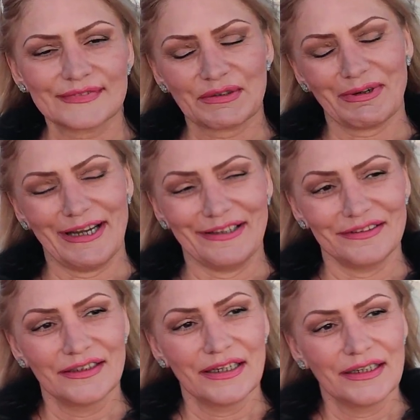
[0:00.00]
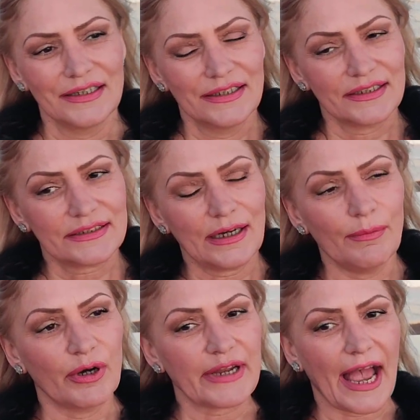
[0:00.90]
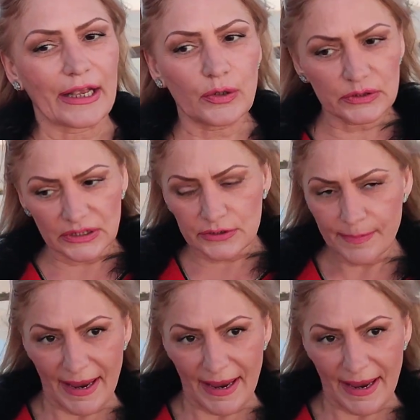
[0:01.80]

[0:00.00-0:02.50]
So wow. Then it'll be easier. Come on, I couldn't